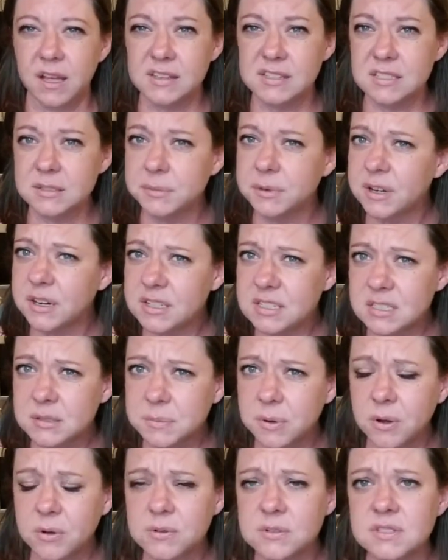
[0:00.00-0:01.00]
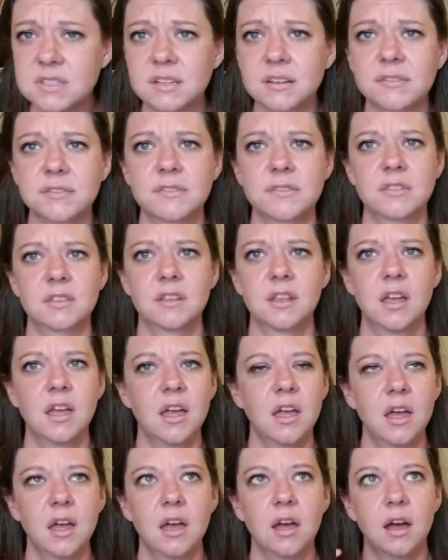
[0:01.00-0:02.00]
customer, I suppose. If
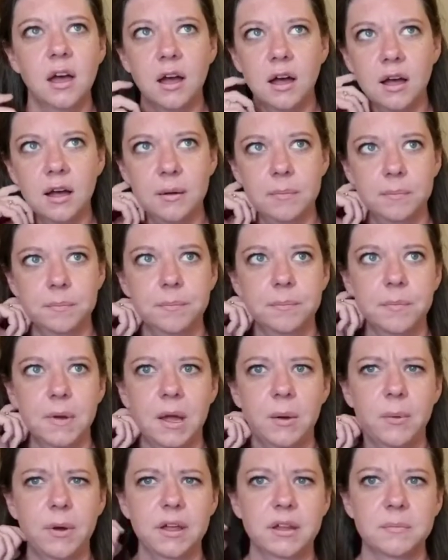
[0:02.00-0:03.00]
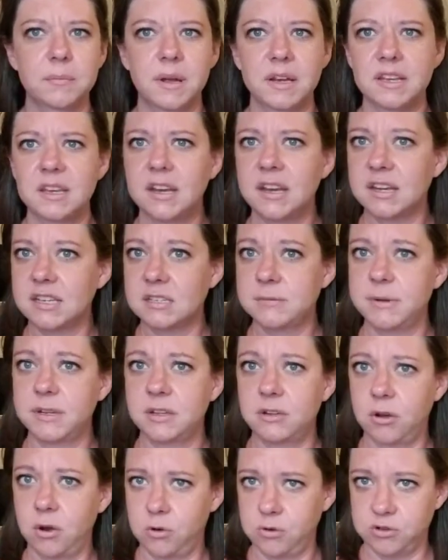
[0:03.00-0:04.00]
I want my knitting to
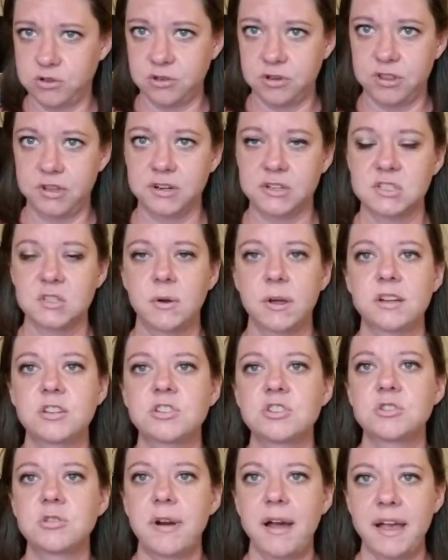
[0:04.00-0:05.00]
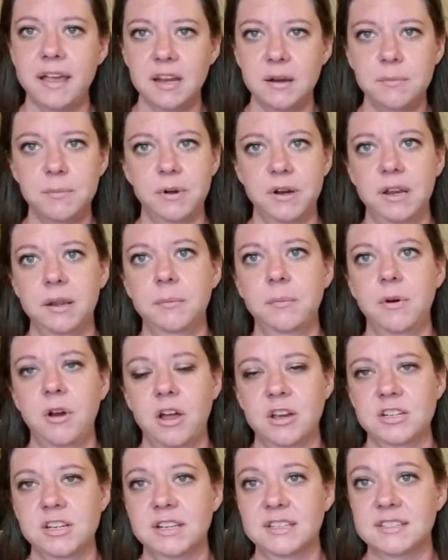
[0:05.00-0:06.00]
be kosher there, so I try to bring
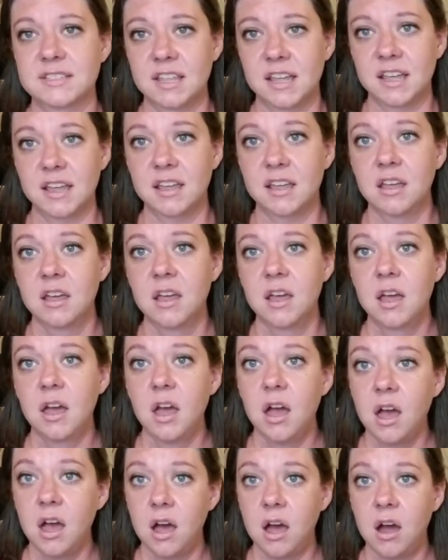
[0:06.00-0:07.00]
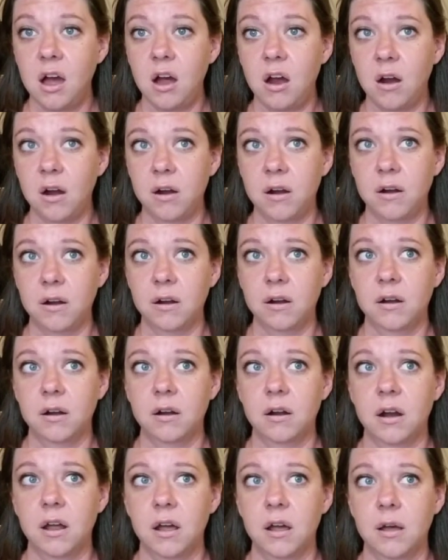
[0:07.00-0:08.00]
projects that
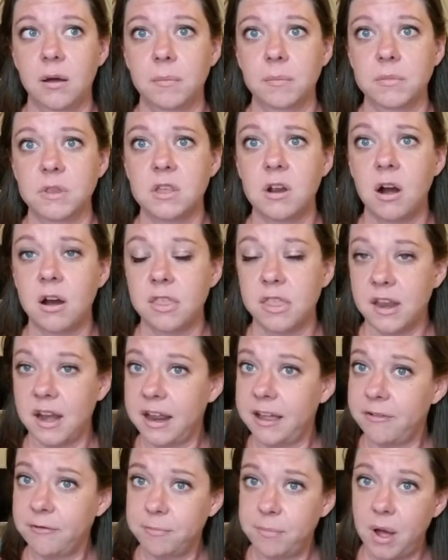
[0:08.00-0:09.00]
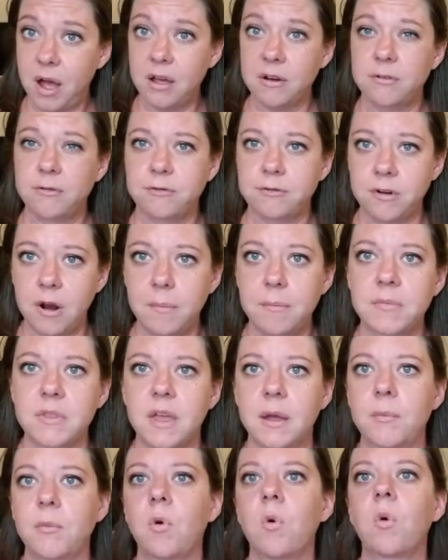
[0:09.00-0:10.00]
are yarn that I have bought
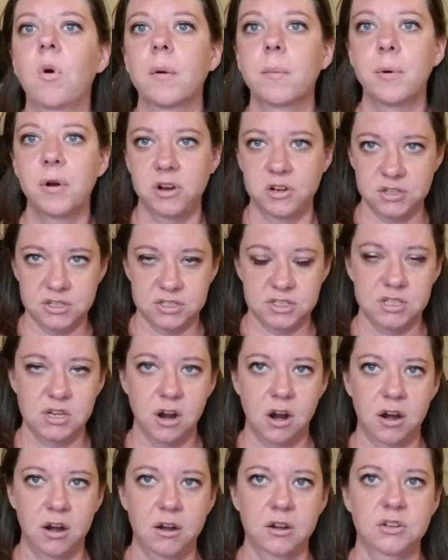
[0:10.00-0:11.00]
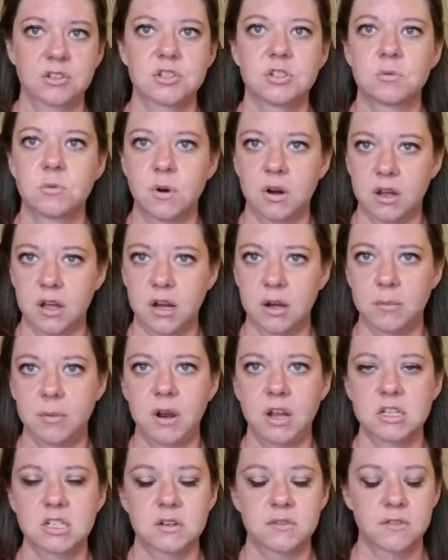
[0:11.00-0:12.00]
from them or purchased yarn to work on
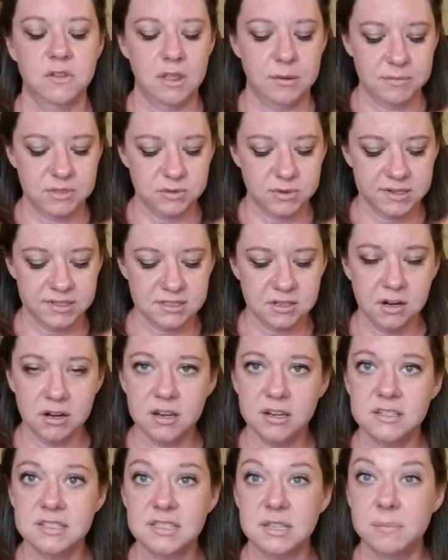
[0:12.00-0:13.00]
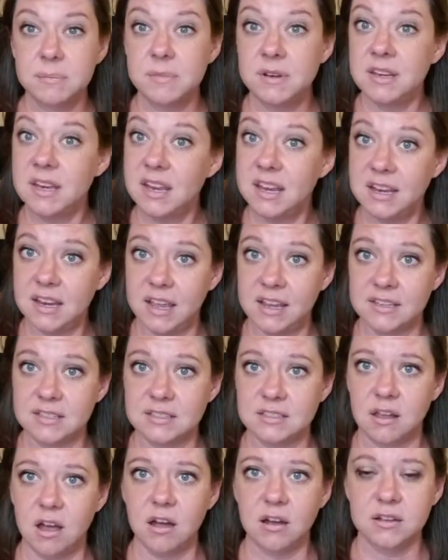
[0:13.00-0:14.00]
a project for them. So I started some knit
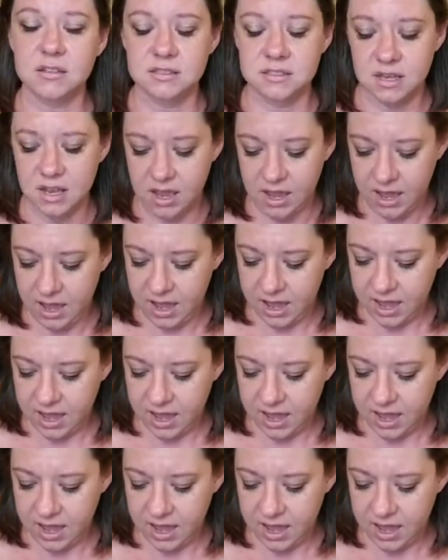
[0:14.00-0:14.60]
night socks,